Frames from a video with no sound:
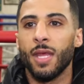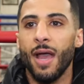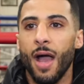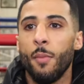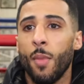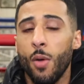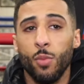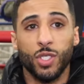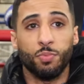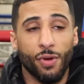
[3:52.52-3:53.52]
Yeah, uh, mine
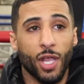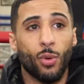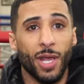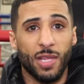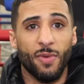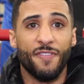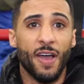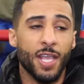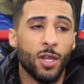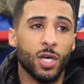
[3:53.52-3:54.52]
was pretty quick to be
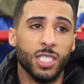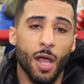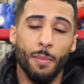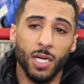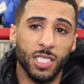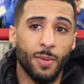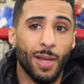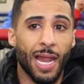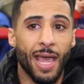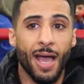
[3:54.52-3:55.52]
fair. You know, I started boxing a
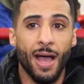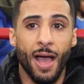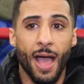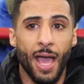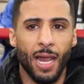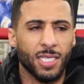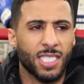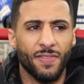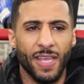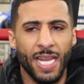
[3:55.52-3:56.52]
bit later, yeah, uh, like
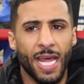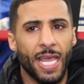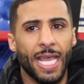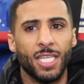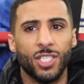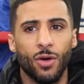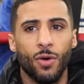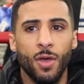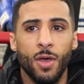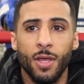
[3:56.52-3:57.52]
17, 18.
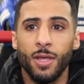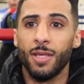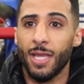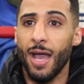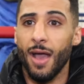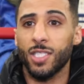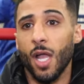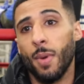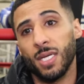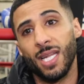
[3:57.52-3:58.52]
So Did- yeah, I
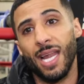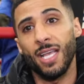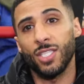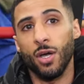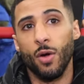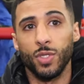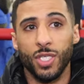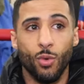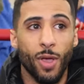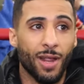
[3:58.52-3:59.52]
started boxing late, so I
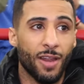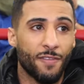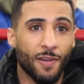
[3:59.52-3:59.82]
was quickly